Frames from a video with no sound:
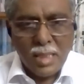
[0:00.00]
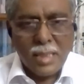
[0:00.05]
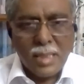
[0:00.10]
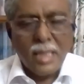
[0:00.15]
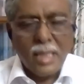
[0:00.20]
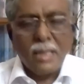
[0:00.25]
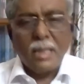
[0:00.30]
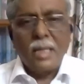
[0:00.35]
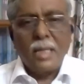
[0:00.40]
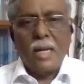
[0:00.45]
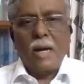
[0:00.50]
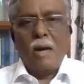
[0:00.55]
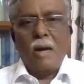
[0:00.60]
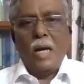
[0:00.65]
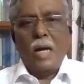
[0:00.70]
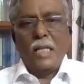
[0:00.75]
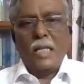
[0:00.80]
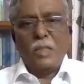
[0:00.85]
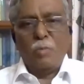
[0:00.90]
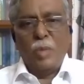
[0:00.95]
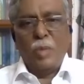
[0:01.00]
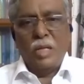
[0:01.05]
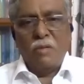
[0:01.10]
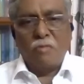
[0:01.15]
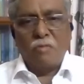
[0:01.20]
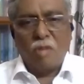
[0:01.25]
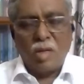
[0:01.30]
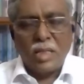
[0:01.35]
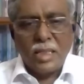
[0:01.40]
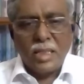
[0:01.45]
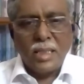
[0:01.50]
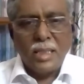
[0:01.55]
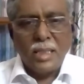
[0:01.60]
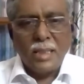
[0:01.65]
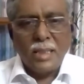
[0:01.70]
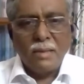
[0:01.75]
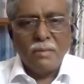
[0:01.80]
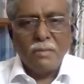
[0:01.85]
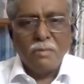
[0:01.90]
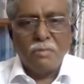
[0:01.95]
Krishnan has been
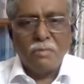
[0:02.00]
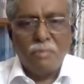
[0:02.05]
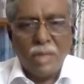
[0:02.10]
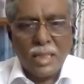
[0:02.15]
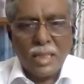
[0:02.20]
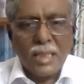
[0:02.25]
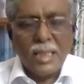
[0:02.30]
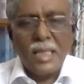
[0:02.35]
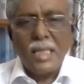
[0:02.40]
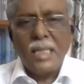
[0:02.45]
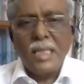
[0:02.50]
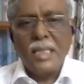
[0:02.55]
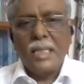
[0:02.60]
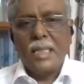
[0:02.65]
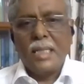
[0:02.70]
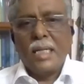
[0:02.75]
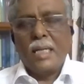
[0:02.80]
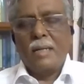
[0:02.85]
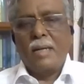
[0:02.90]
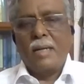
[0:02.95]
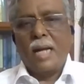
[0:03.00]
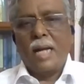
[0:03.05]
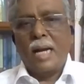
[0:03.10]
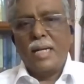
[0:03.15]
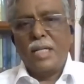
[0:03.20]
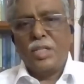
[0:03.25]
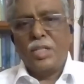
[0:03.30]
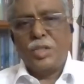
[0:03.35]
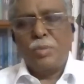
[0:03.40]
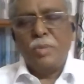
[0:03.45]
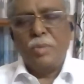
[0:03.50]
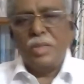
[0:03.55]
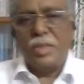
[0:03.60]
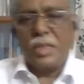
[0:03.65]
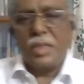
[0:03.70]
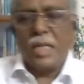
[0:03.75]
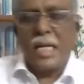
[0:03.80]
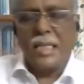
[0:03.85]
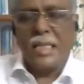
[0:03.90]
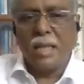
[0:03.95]
working for the land
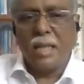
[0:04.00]
distribution.